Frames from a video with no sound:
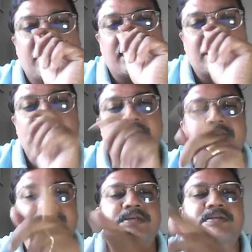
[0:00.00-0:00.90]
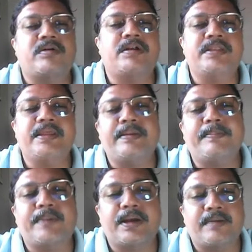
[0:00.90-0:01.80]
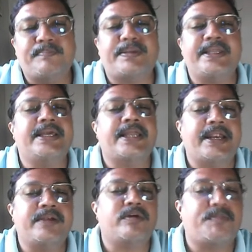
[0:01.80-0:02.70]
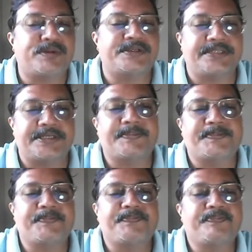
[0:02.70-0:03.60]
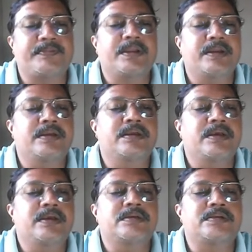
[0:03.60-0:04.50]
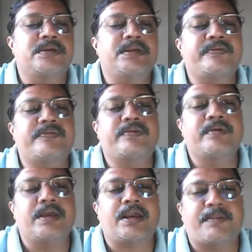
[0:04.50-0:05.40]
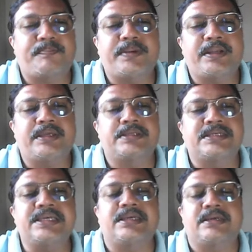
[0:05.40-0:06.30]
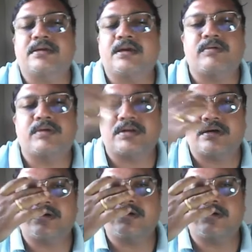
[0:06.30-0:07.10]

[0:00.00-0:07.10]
And this is called the pre-grant opposition. So if a company see our